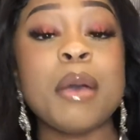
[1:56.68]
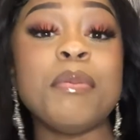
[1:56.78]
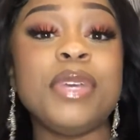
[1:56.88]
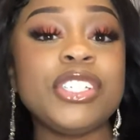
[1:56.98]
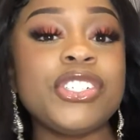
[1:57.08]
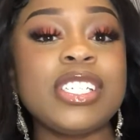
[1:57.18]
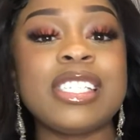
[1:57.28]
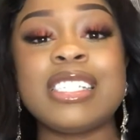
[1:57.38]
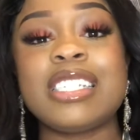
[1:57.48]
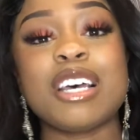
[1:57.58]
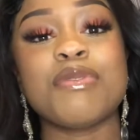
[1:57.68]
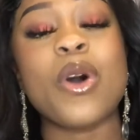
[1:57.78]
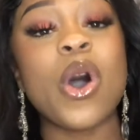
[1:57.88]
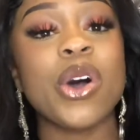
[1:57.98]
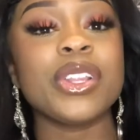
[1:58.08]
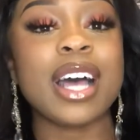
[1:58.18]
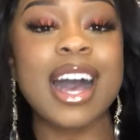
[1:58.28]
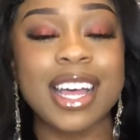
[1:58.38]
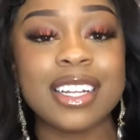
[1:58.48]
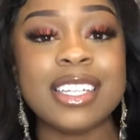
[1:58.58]
beaches and stuff on the
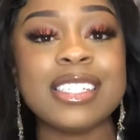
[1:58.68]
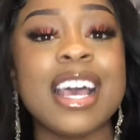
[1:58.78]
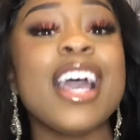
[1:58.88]
island